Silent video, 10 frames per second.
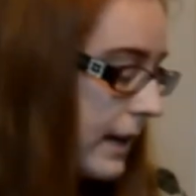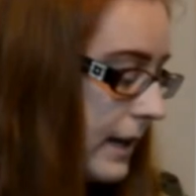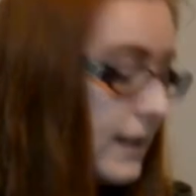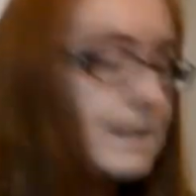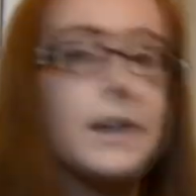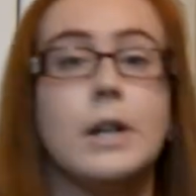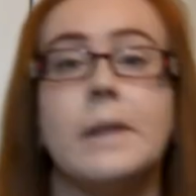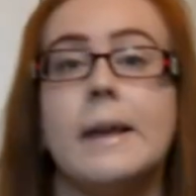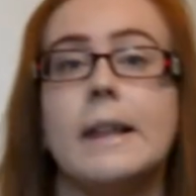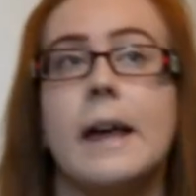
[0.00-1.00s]
until
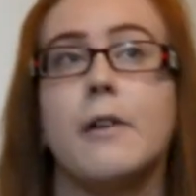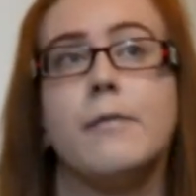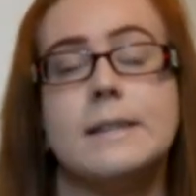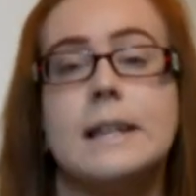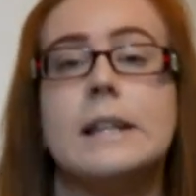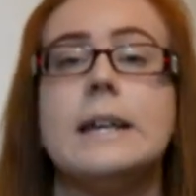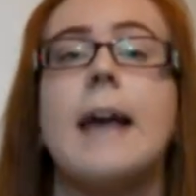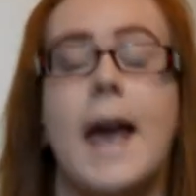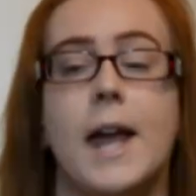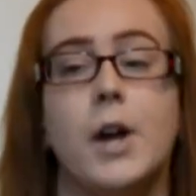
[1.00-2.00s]
they like physically
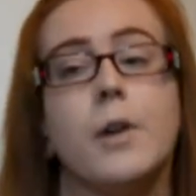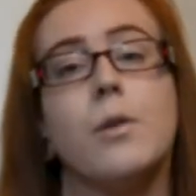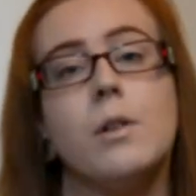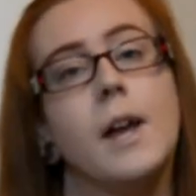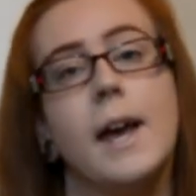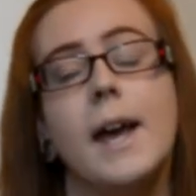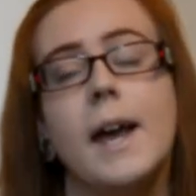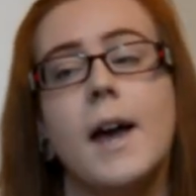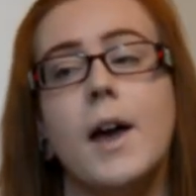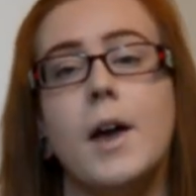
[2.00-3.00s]
cannot hold
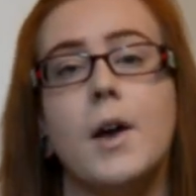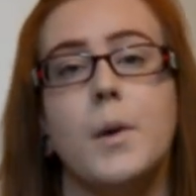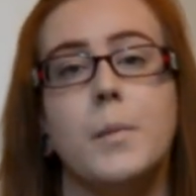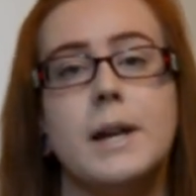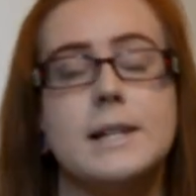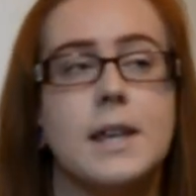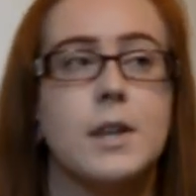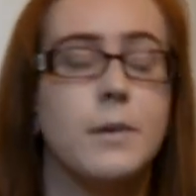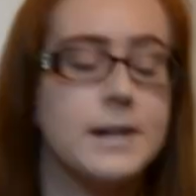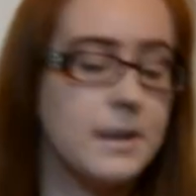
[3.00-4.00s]
hay, because
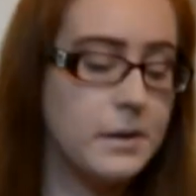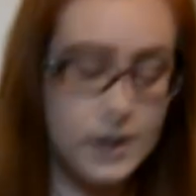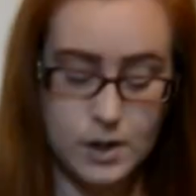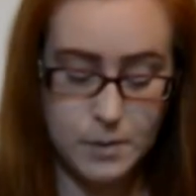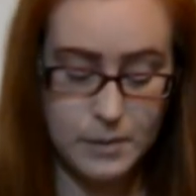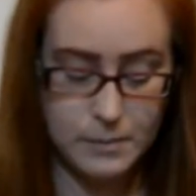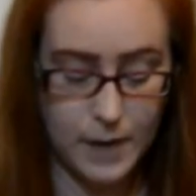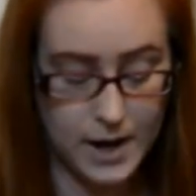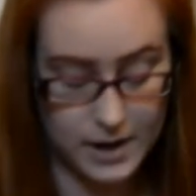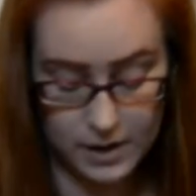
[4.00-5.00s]
otherwise I would literally be
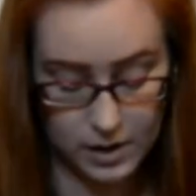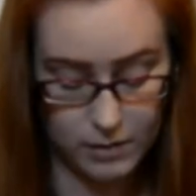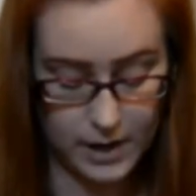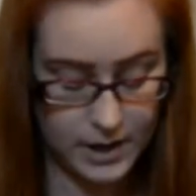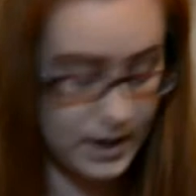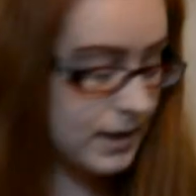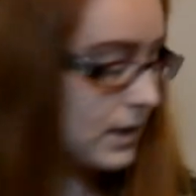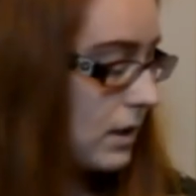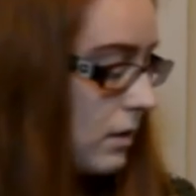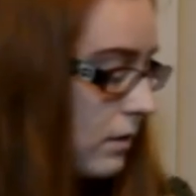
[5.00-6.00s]
buying a new hay
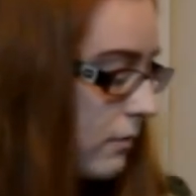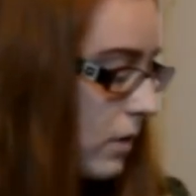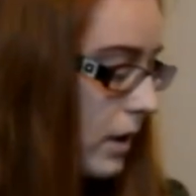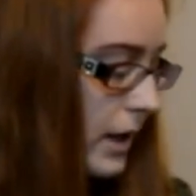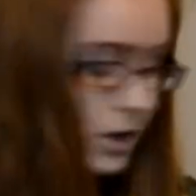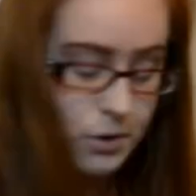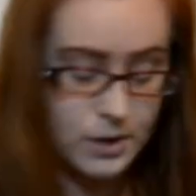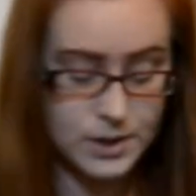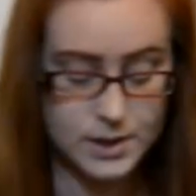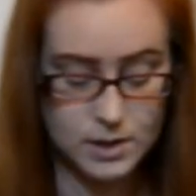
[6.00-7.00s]
net for each
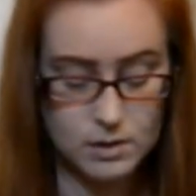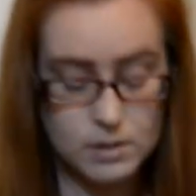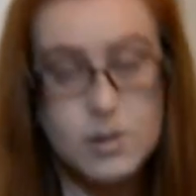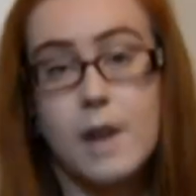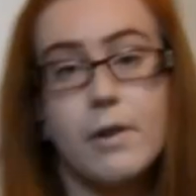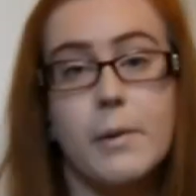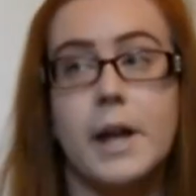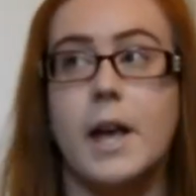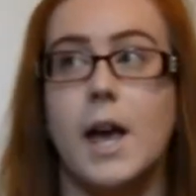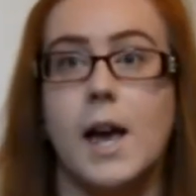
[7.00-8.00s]
horse every
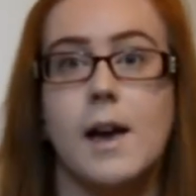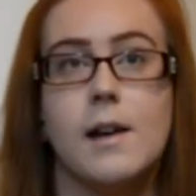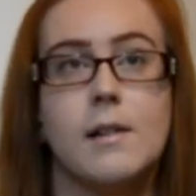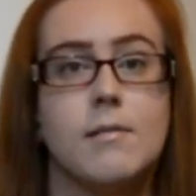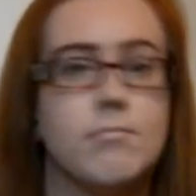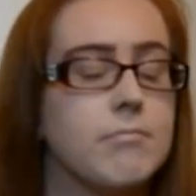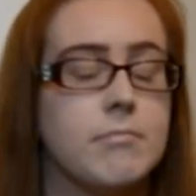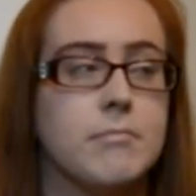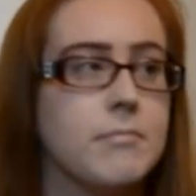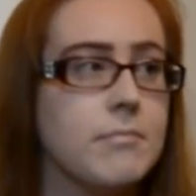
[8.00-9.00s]
week, and
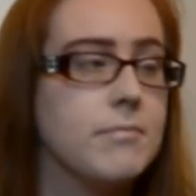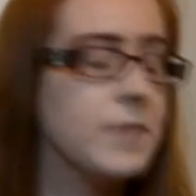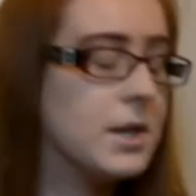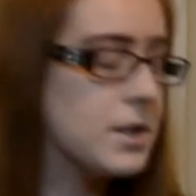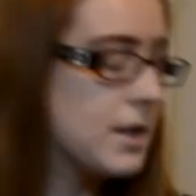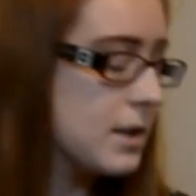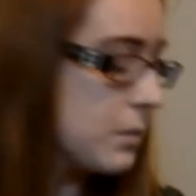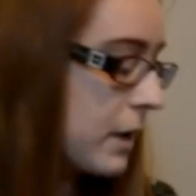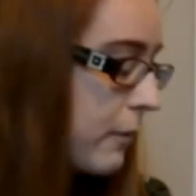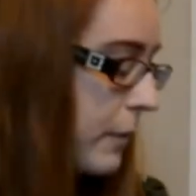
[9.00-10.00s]
that just doesn't
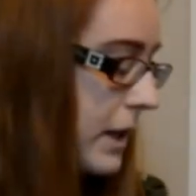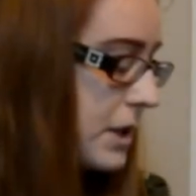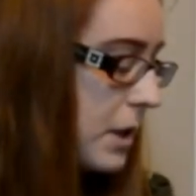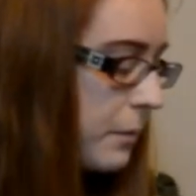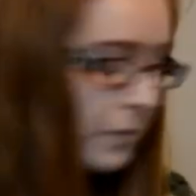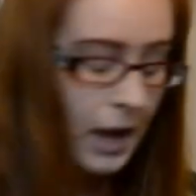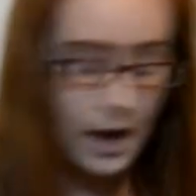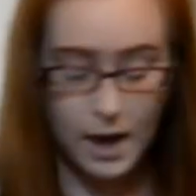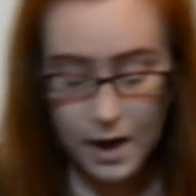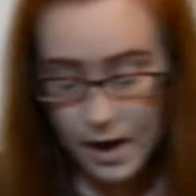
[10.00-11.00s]
work for me. So
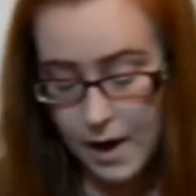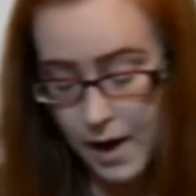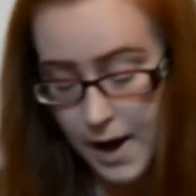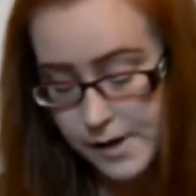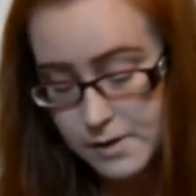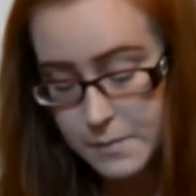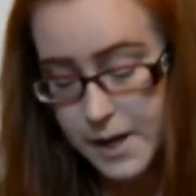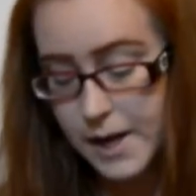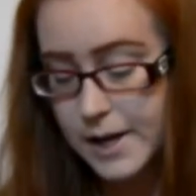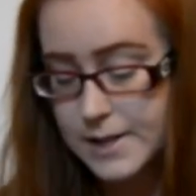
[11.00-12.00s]
I use my
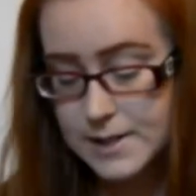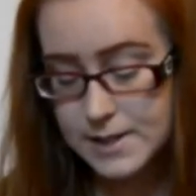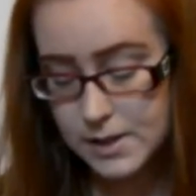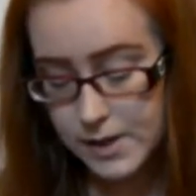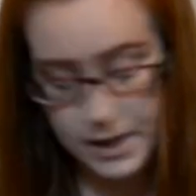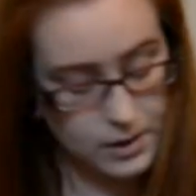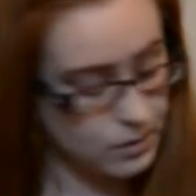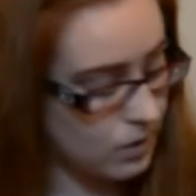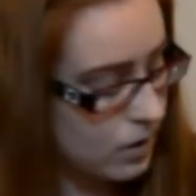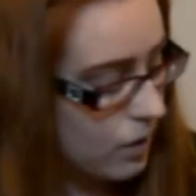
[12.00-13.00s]
hay nets until they can
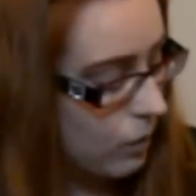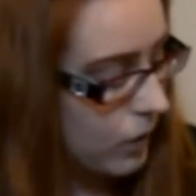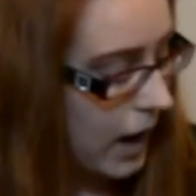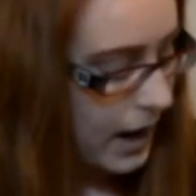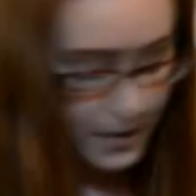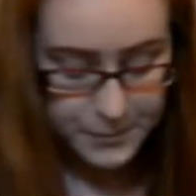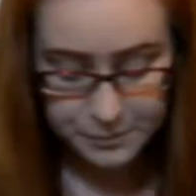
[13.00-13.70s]
no longer hold hay,